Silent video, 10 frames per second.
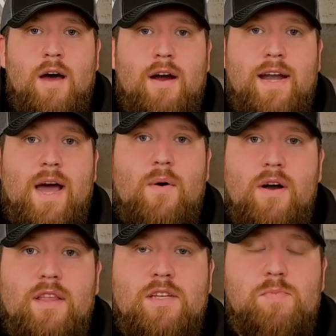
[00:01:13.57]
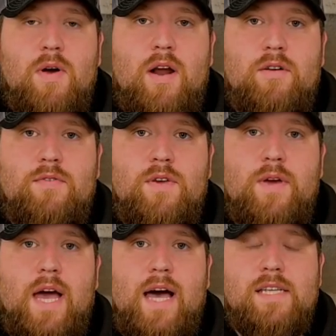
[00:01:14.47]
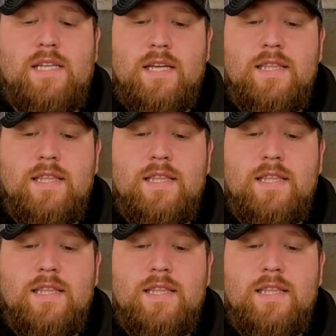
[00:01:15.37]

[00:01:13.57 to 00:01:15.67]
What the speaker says: Alright, now on to this product review guys.